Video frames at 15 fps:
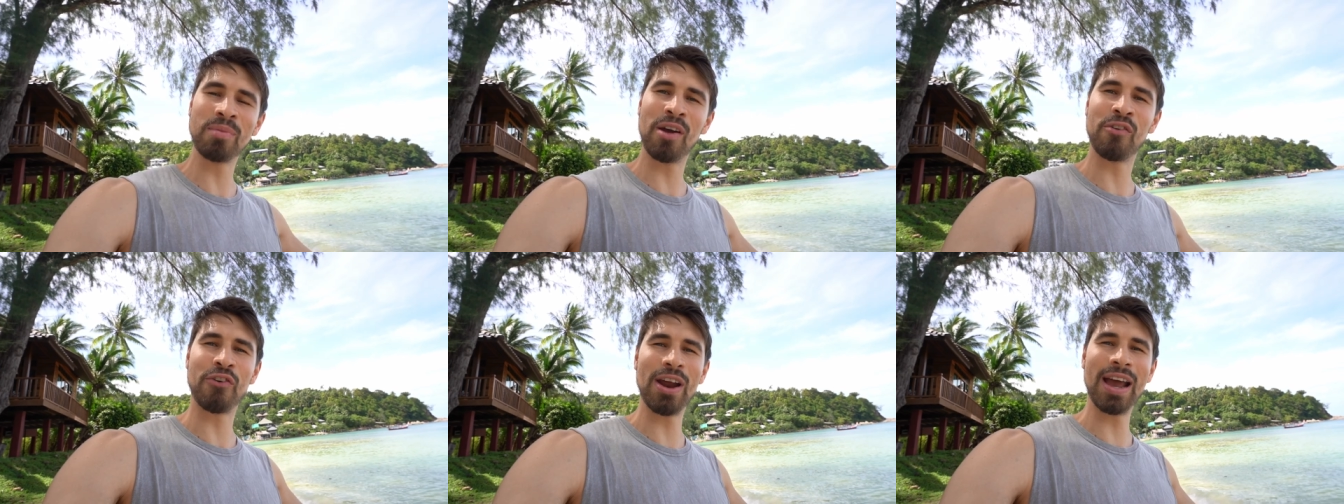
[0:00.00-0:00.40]

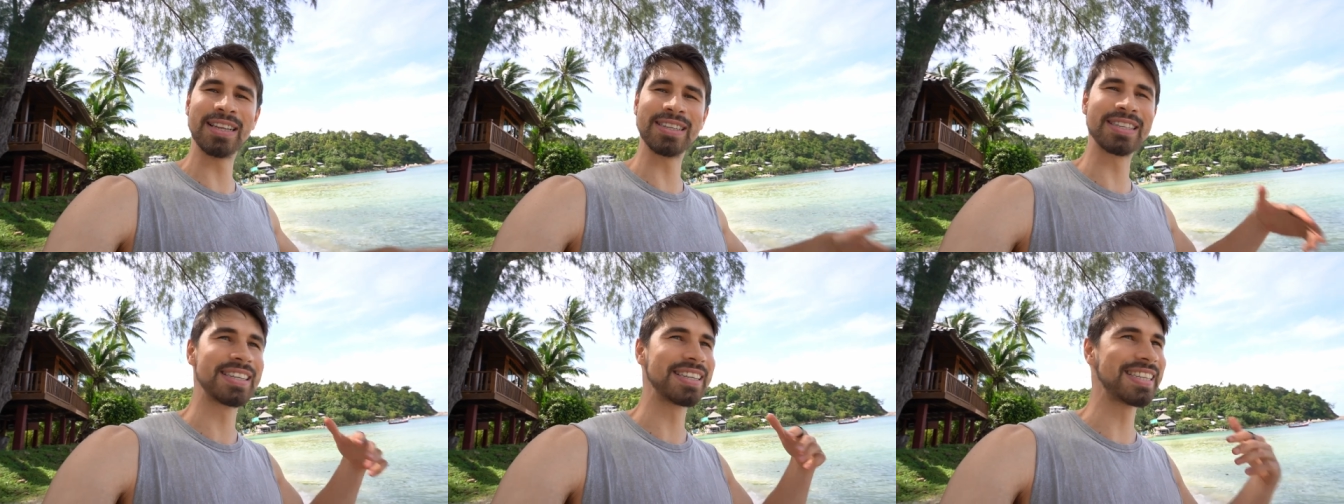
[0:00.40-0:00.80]
my
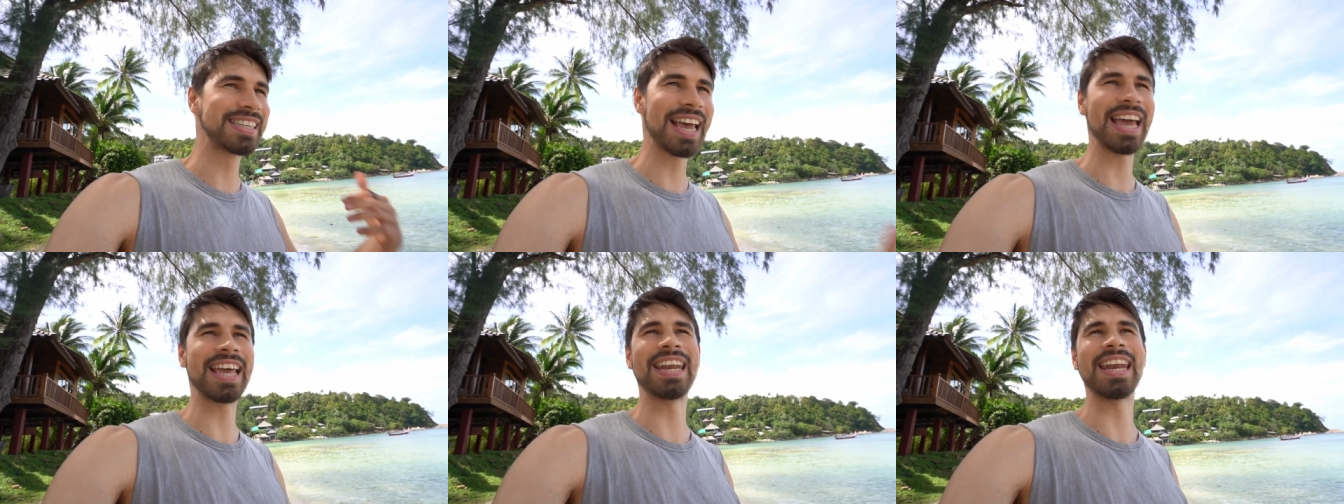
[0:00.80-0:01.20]
friends,
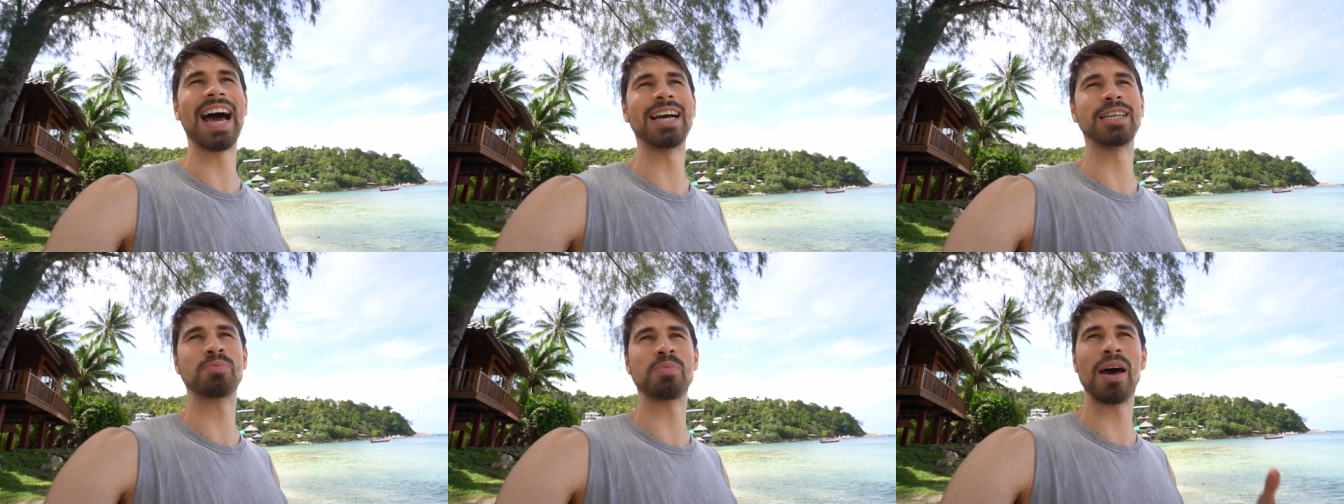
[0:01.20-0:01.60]
take an
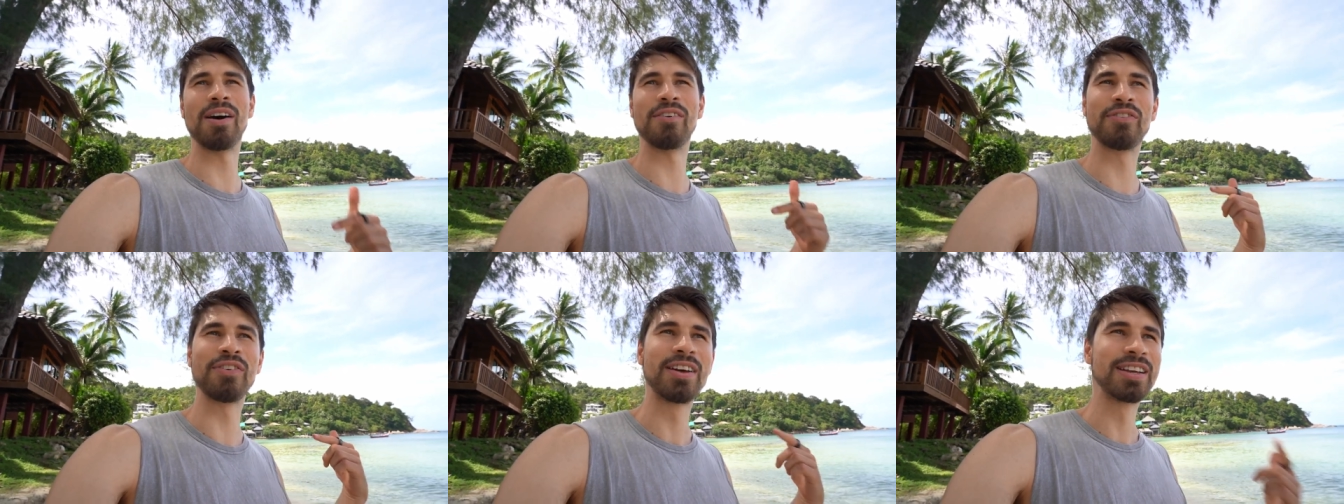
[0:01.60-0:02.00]
ice
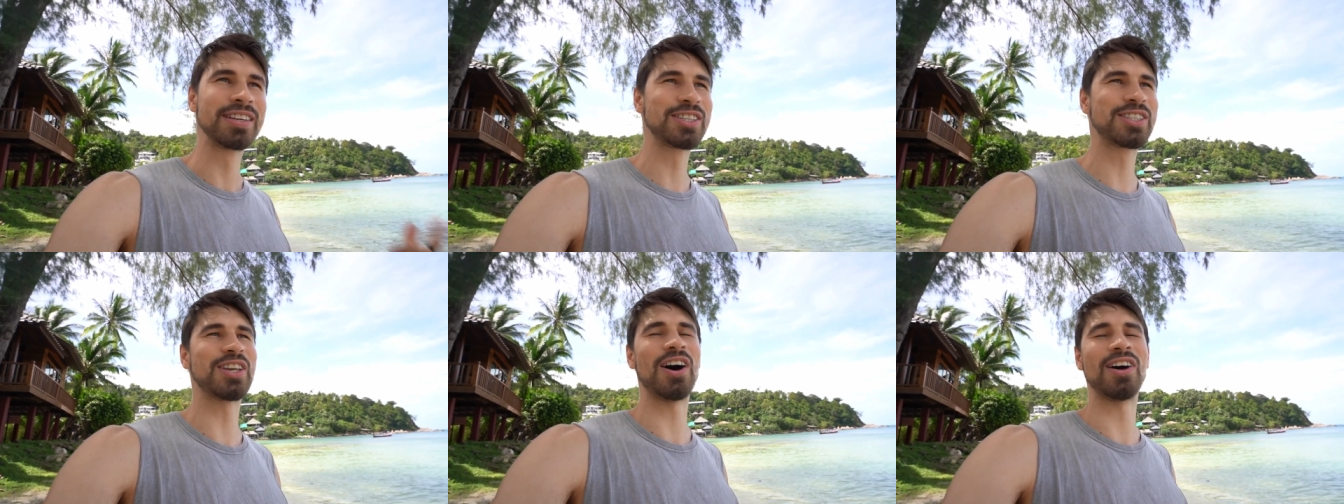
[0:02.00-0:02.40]
bath,
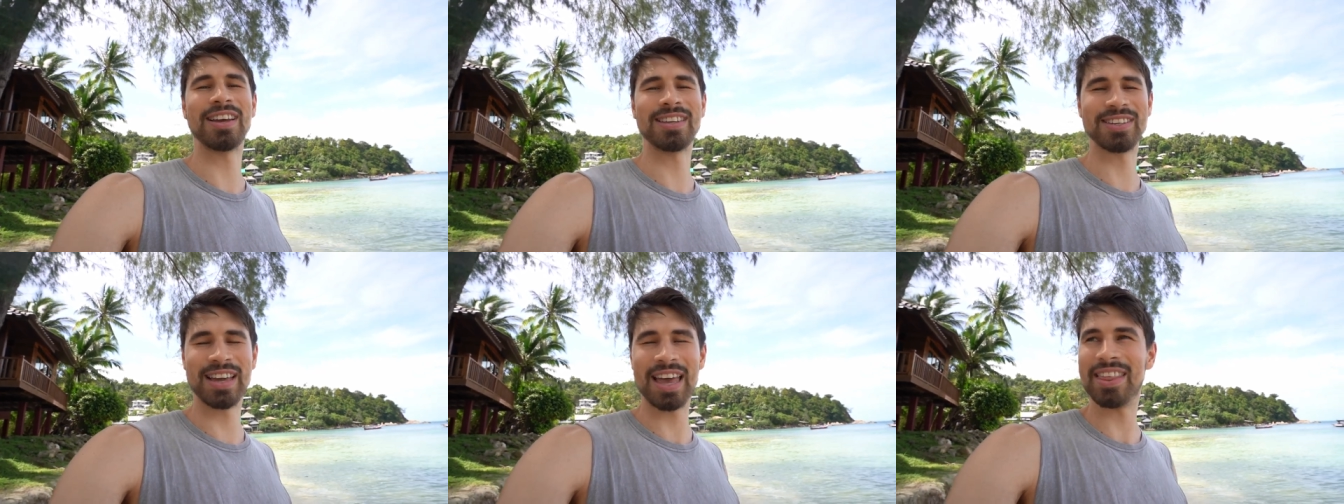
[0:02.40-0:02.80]

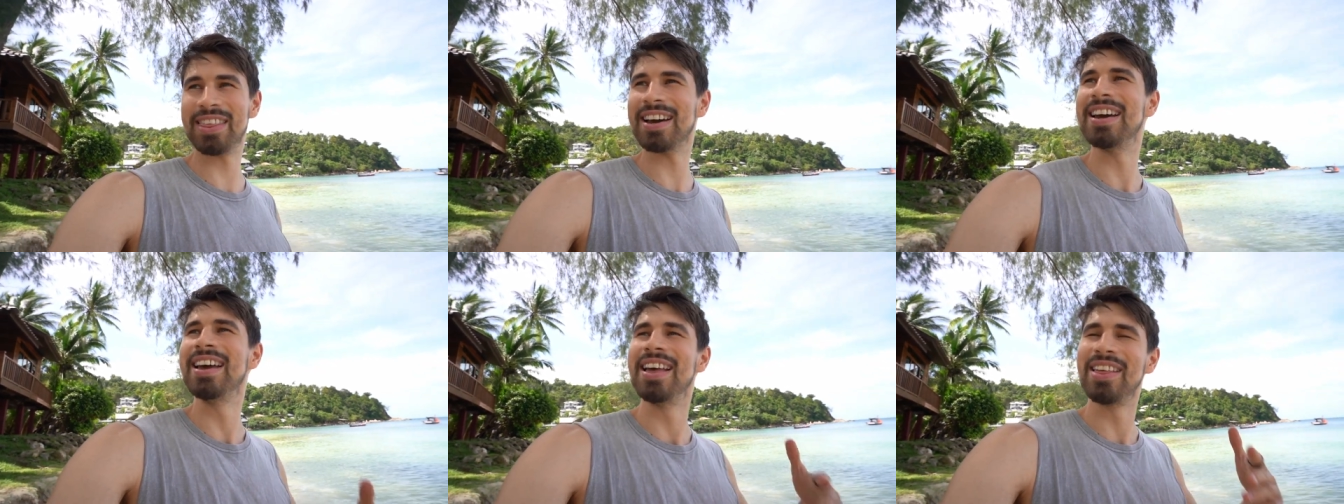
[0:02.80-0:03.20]
sauna
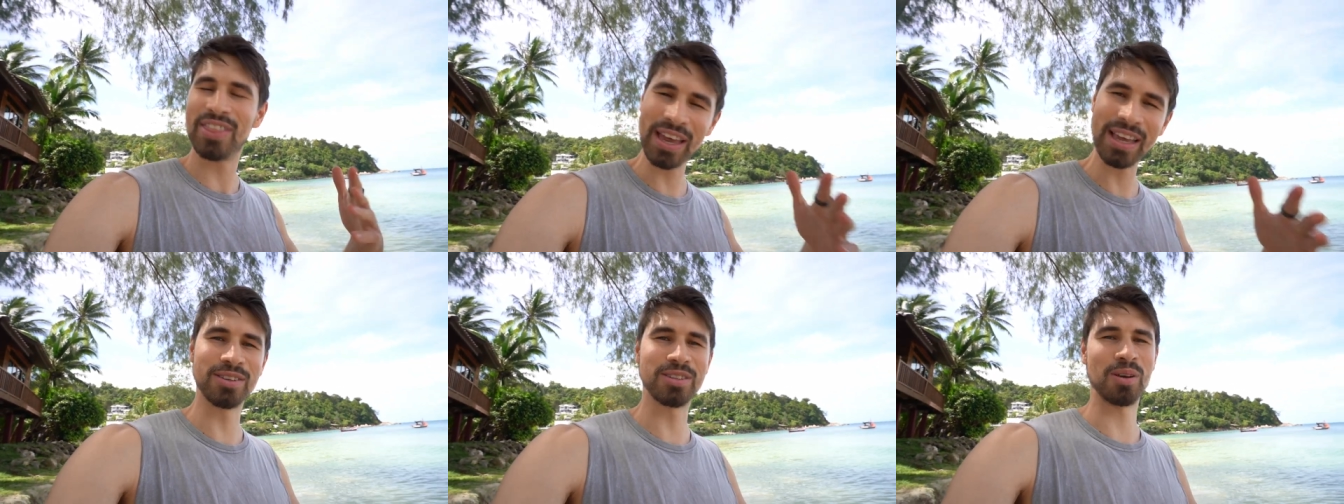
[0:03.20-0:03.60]
together.
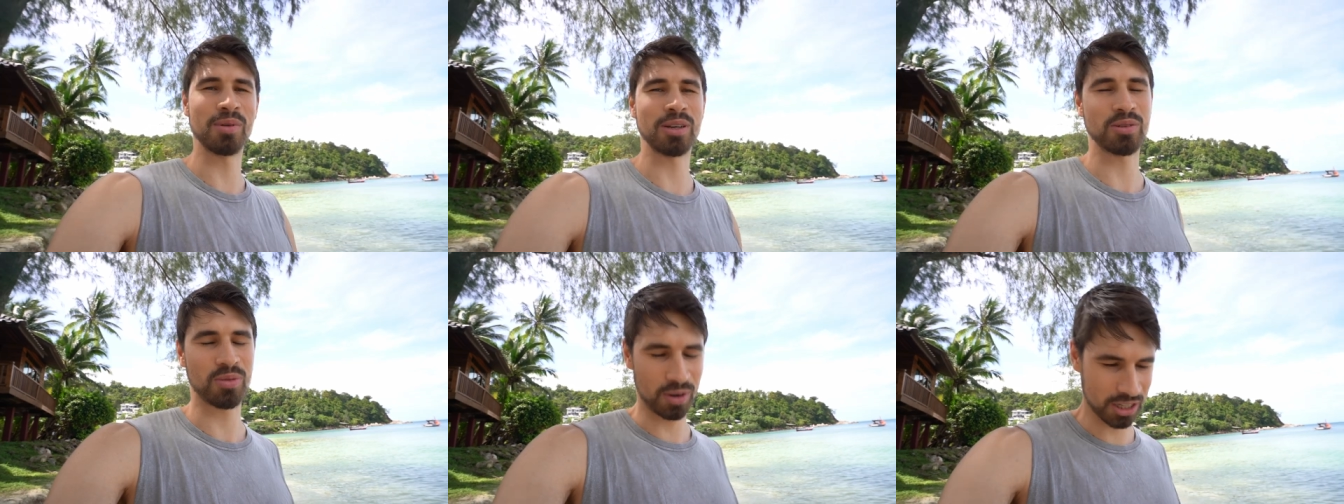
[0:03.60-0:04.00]
Thank you so
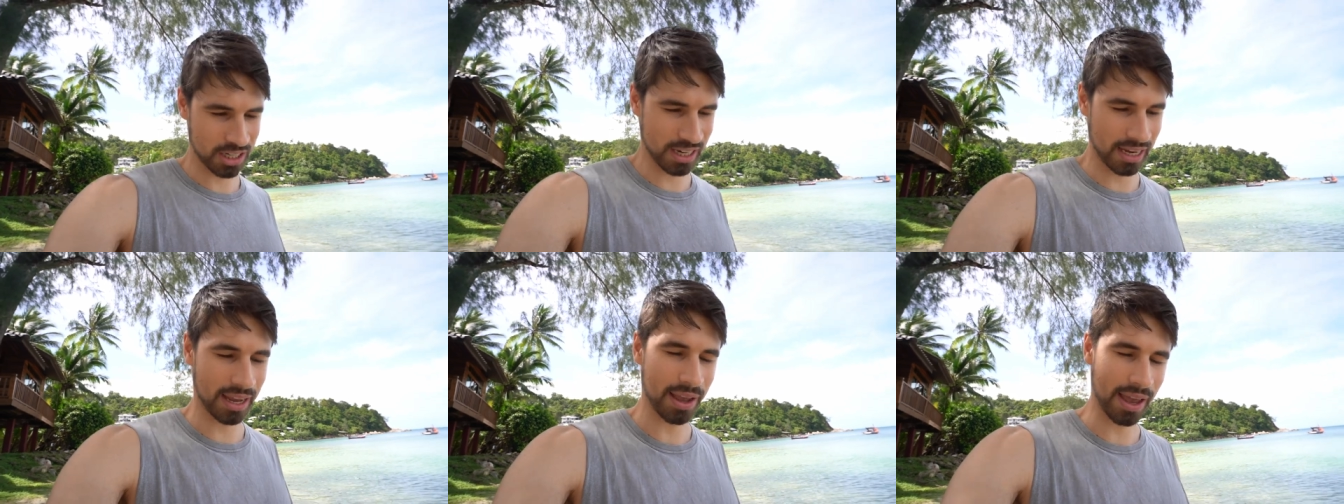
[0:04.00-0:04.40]
much for
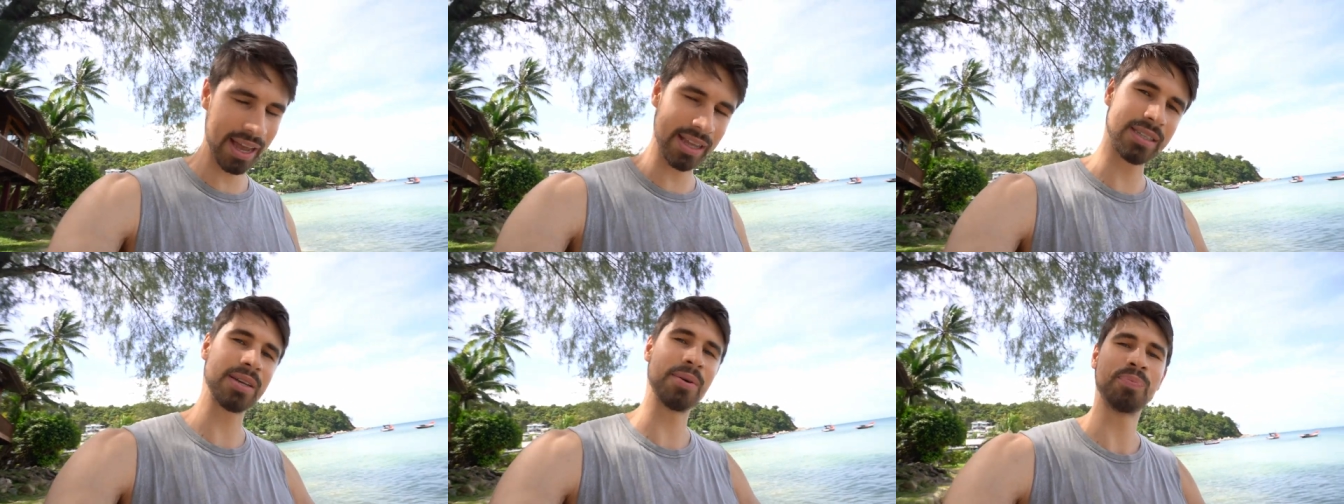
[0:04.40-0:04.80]
watching,
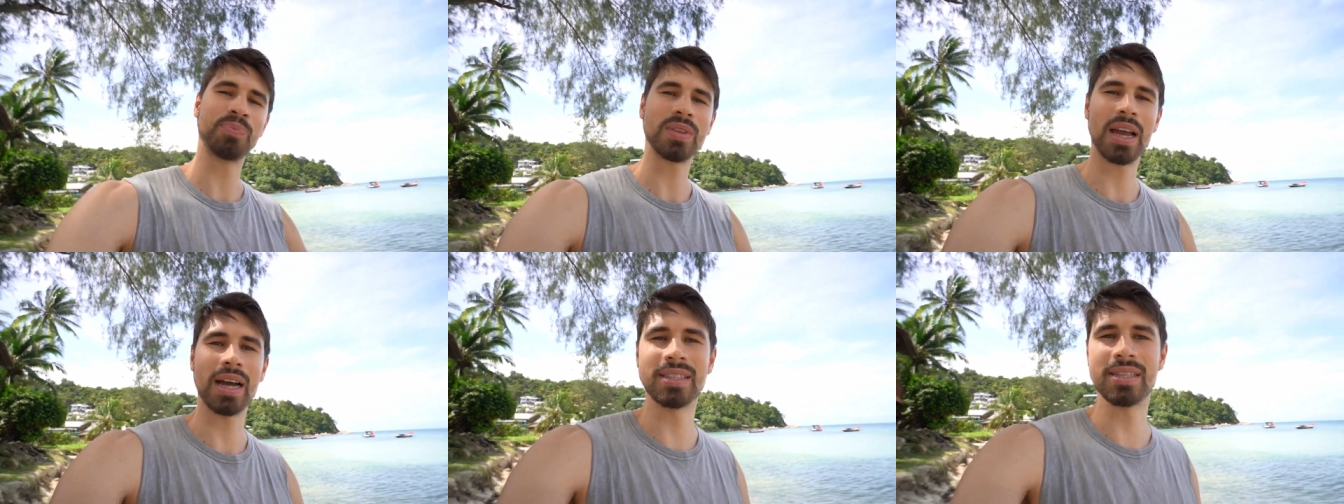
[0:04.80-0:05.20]
and
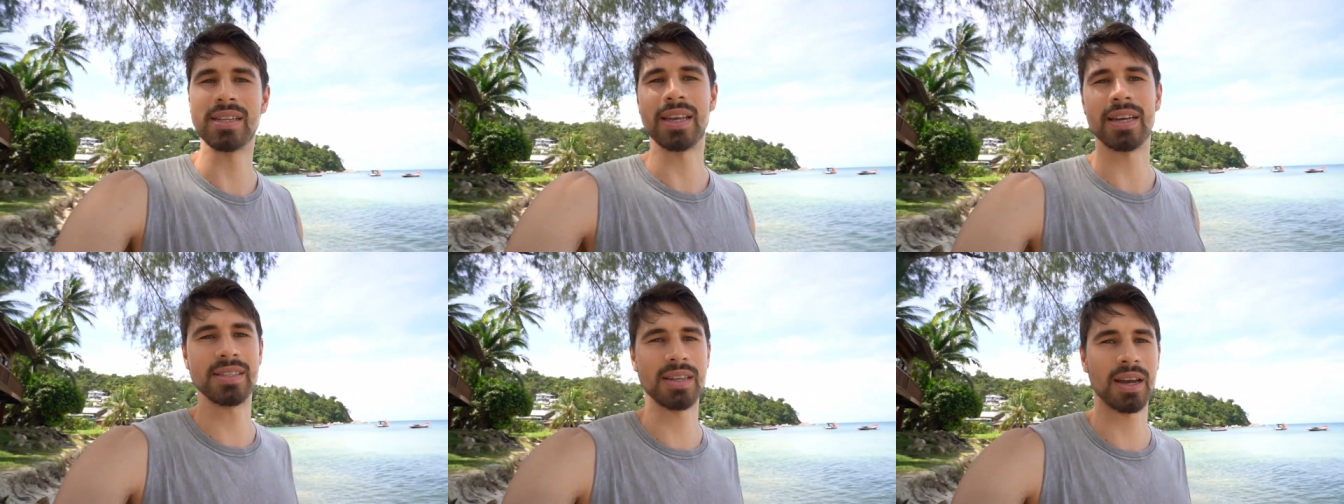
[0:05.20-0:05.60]
until next